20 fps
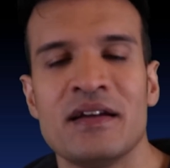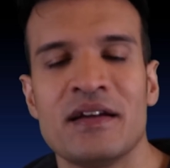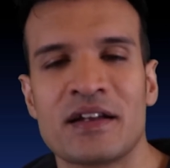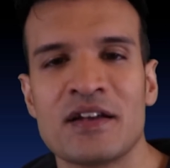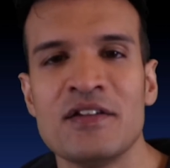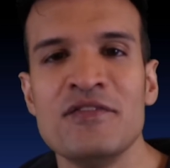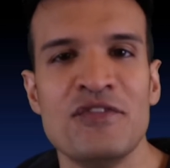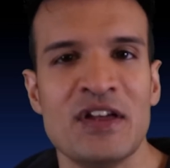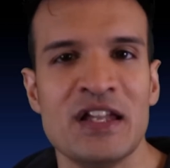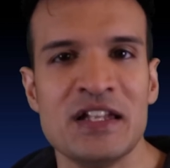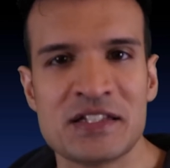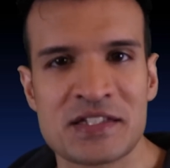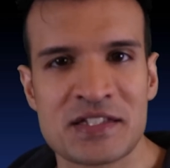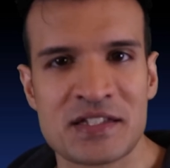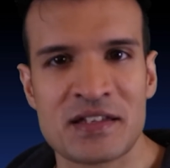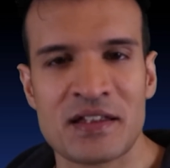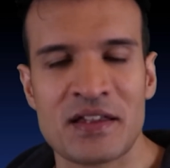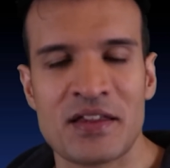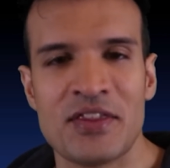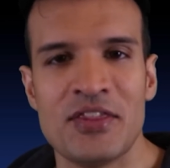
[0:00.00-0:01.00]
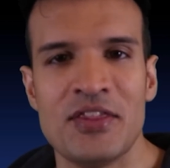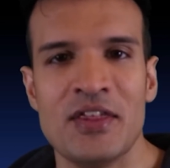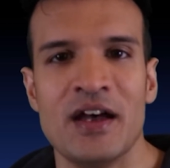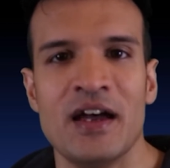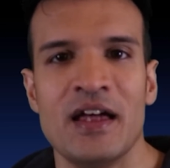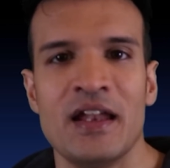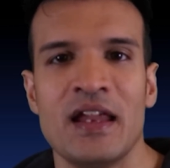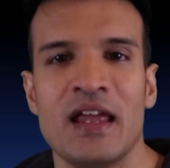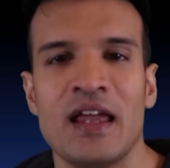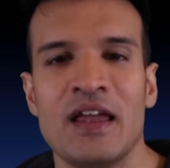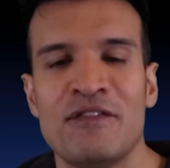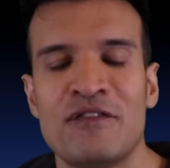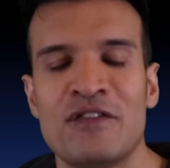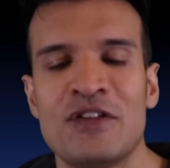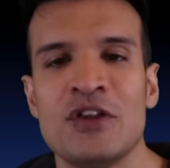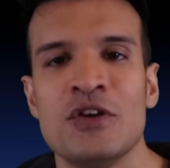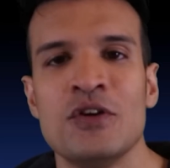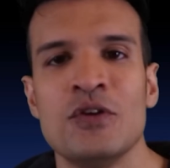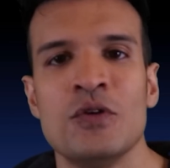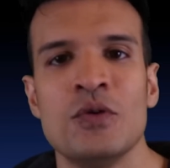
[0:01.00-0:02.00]
convinced that if
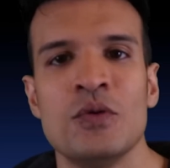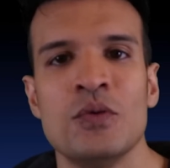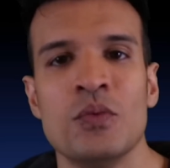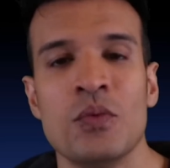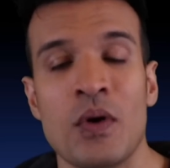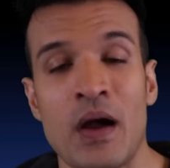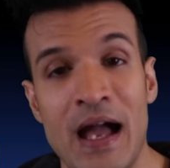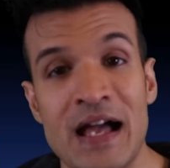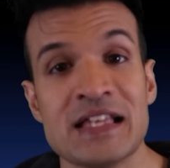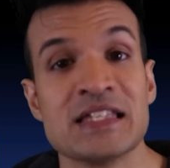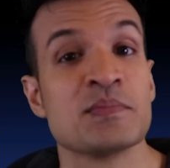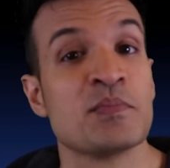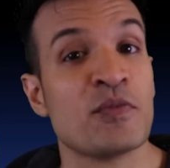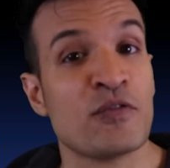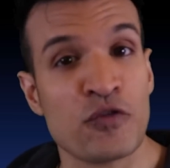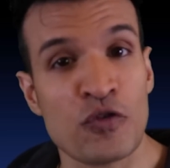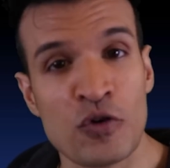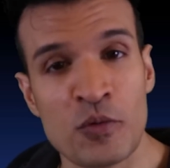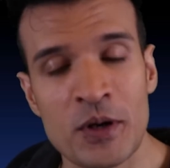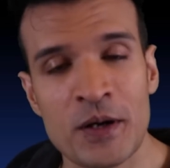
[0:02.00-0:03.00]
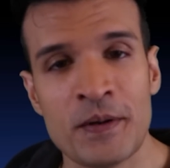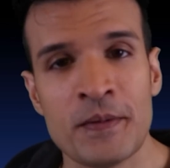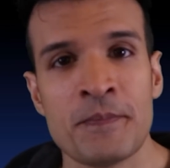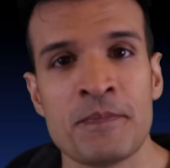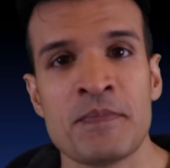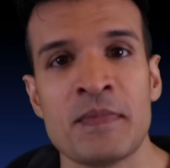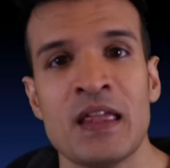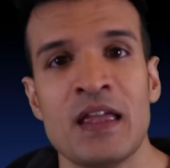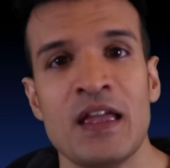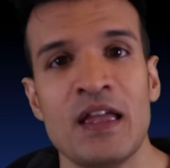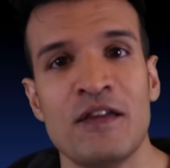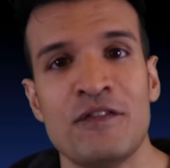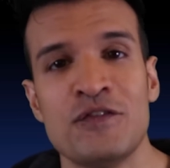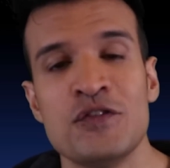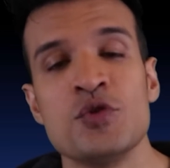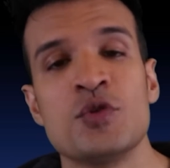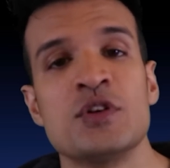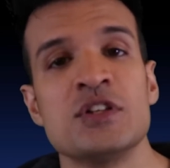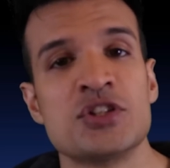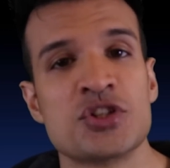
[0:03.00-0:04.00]
you, as a performer, if
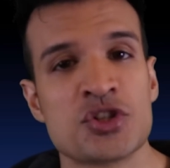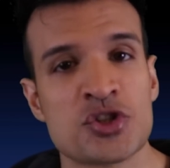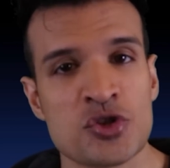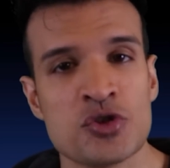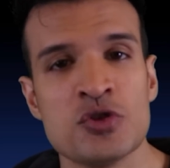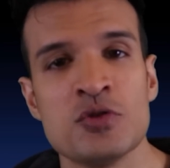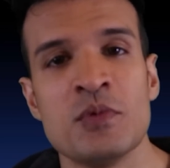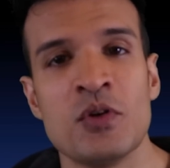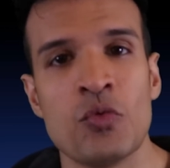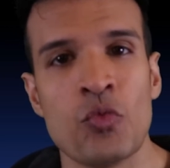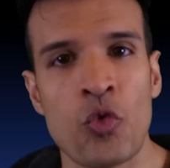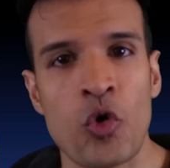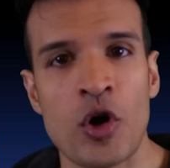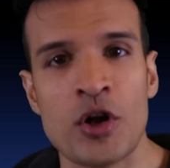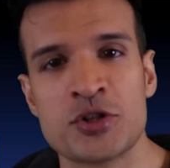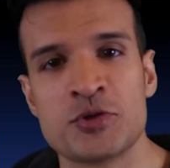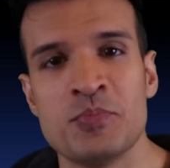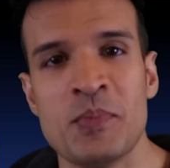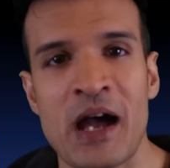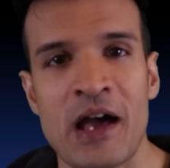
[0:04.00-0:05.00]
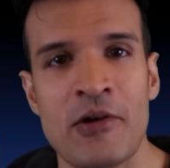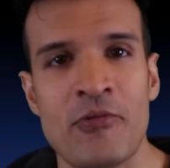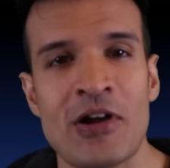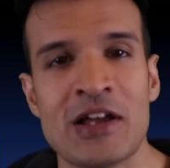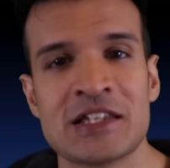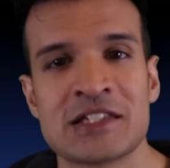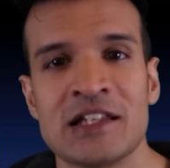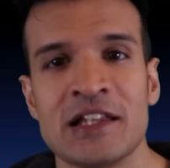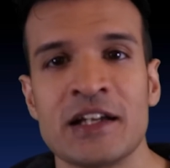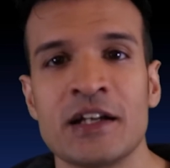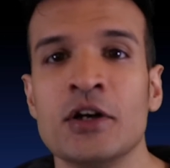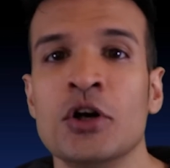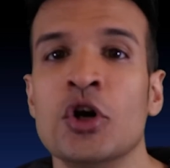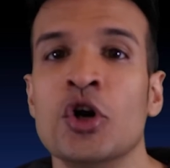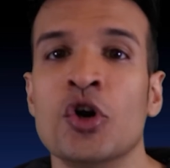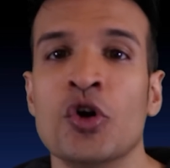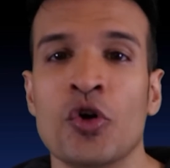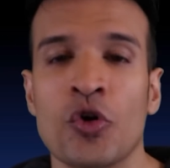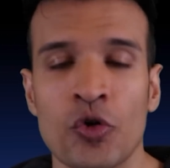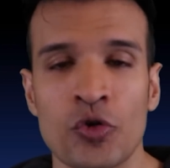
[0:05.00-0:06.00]
you consume and watch bad wrestling,
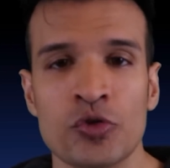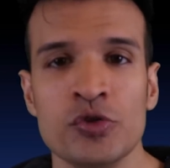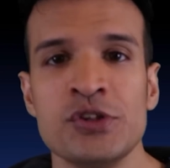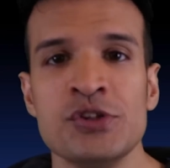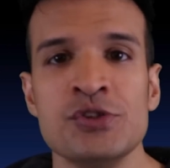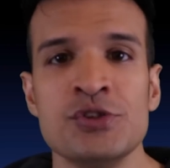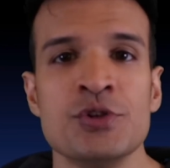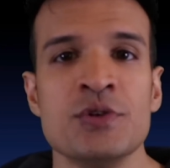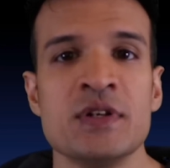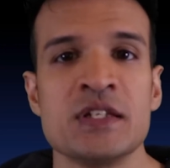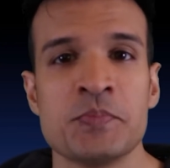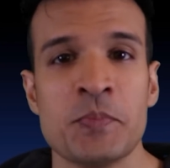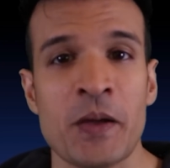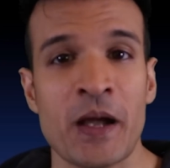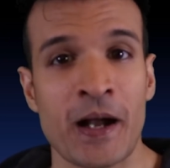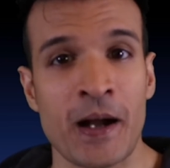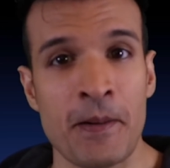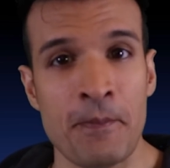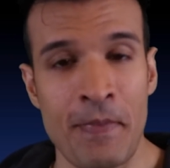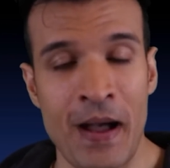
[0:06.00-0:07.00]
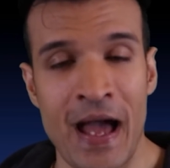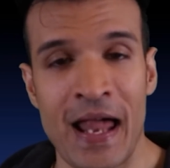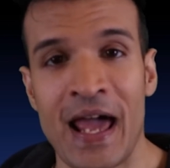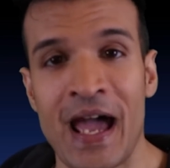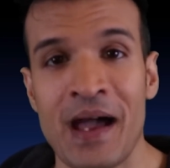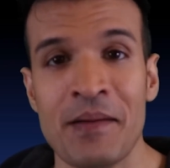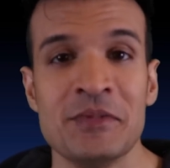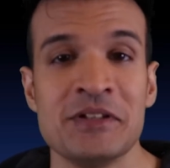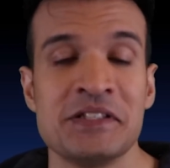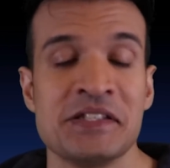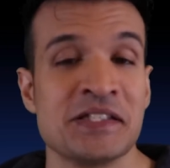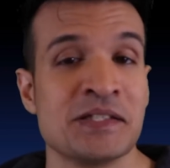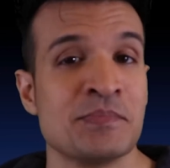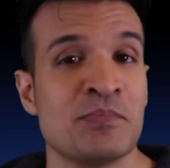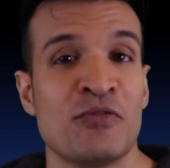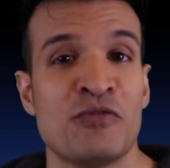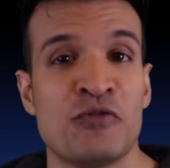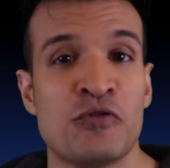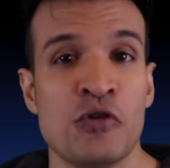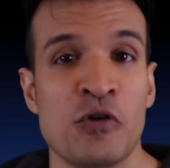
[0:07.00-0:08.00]
all you do is pick up bad habits as a
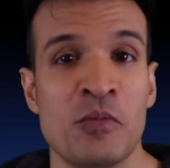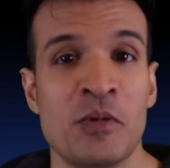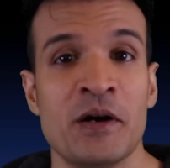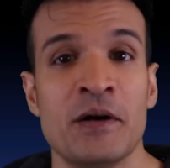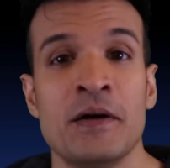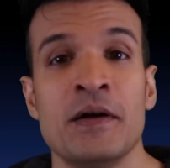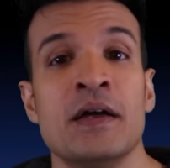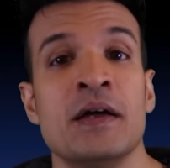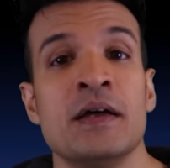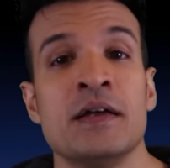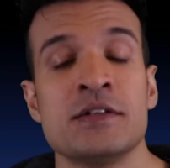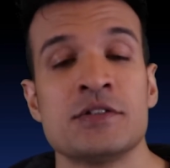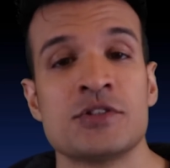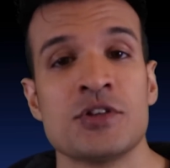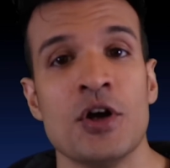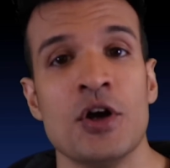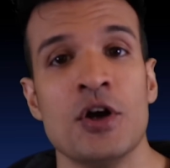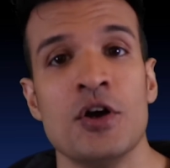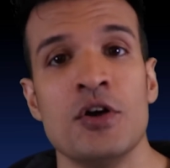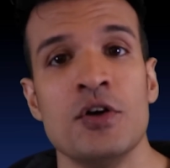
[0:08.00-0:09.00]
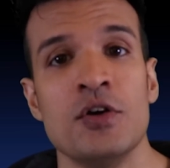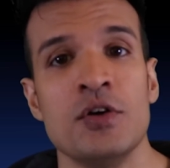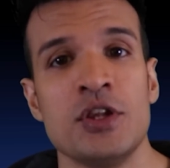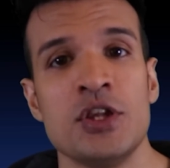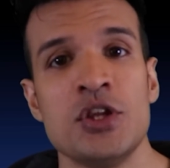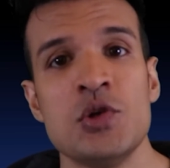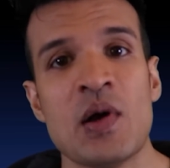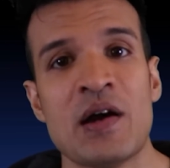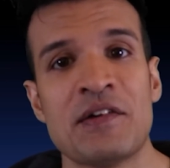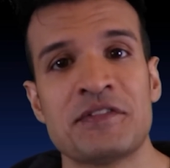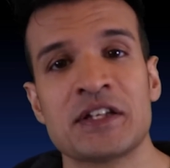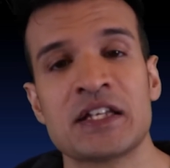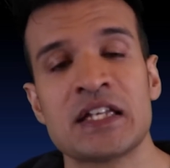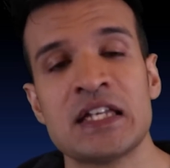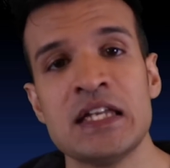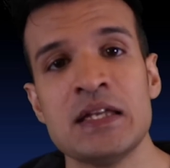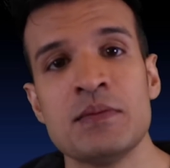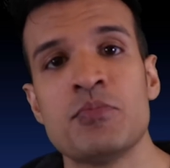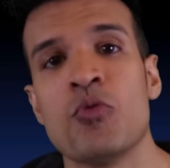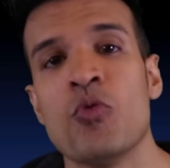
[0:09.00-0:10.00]
performer. So you have to
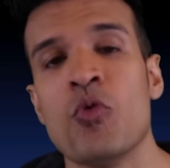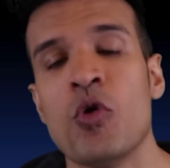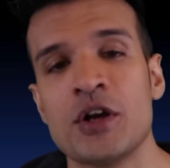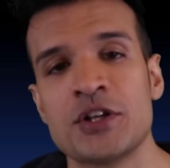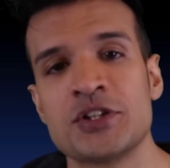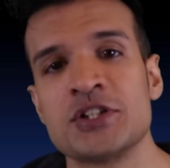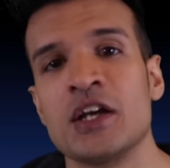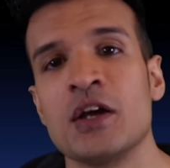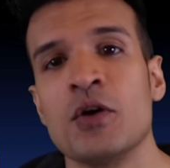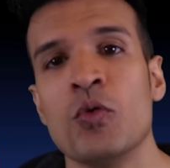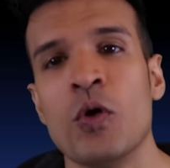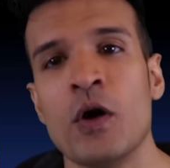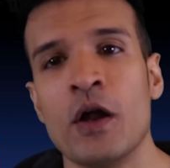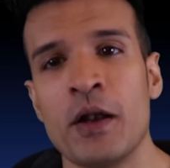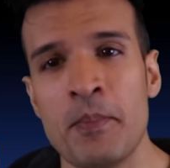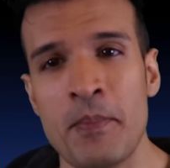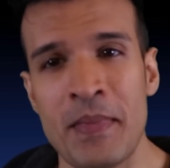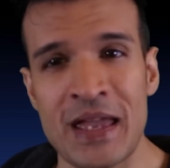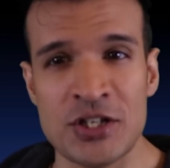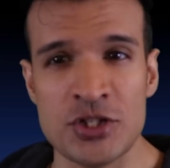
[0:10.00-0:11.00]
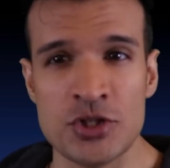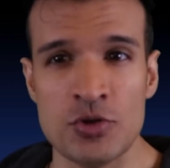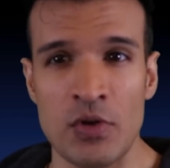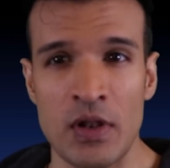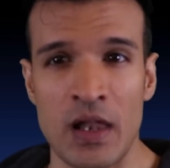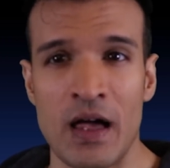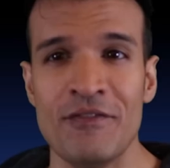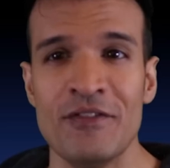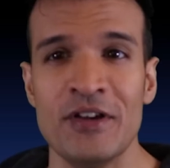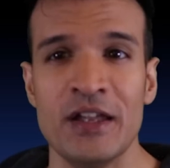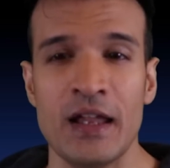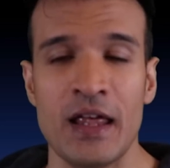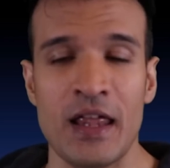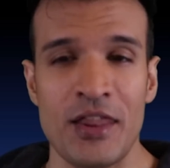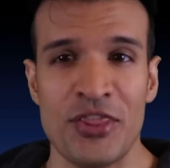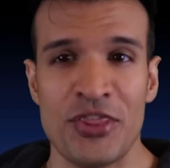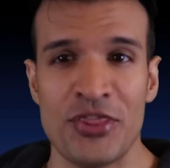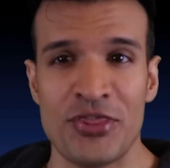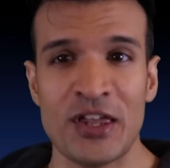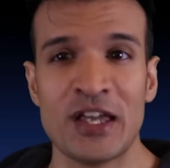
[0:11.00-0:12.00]
keep watching what made you love it
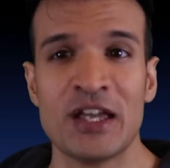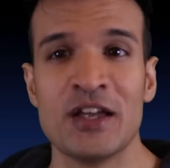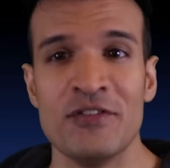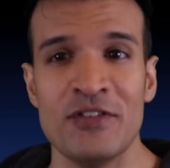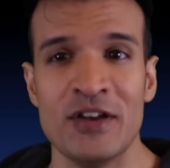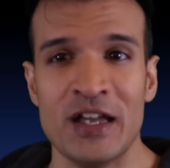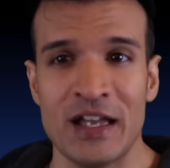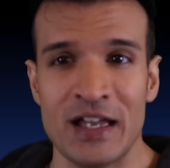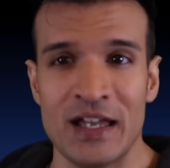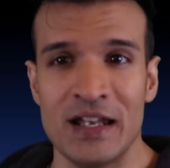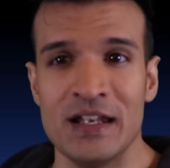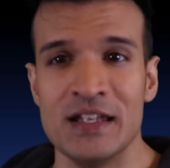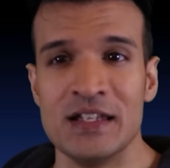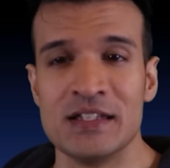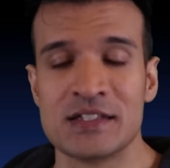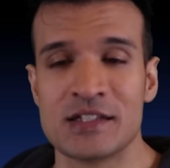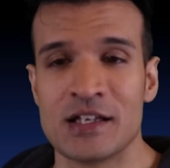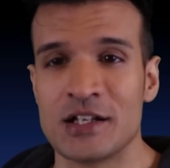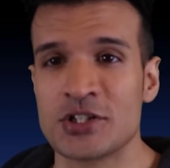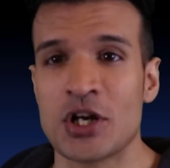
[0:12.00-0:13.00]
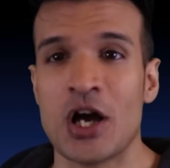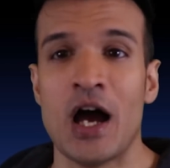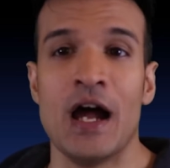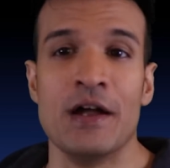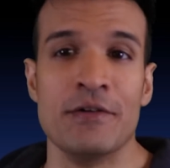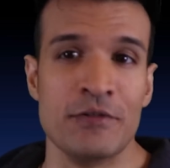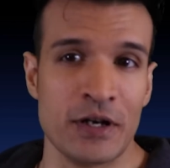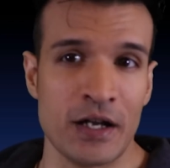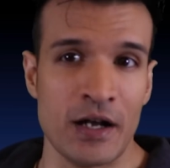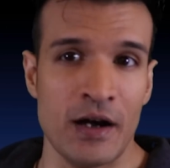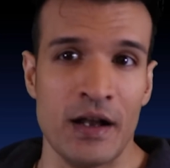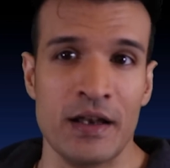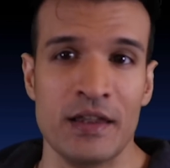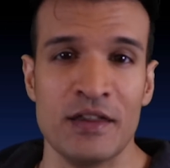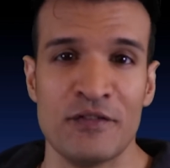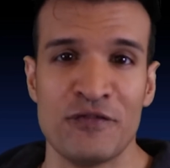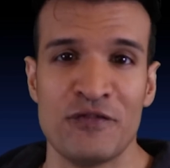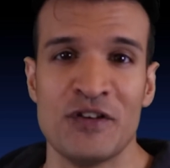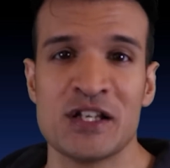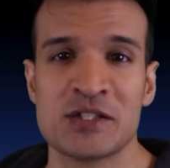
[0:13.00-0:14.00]
and think of it in such high regard in
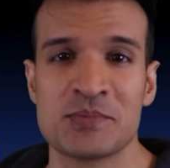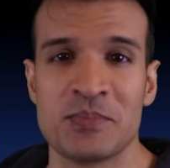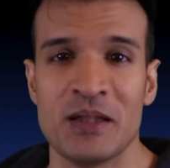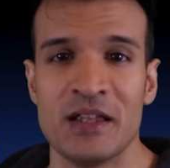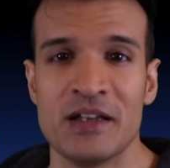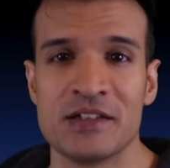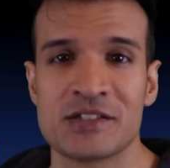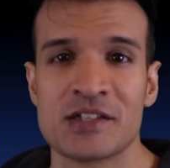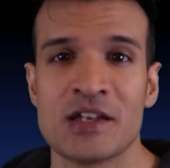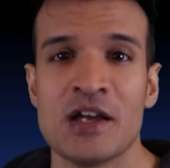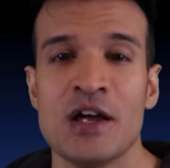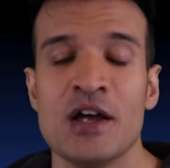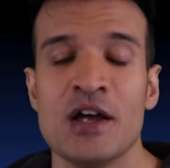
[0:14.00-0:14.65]
the first place.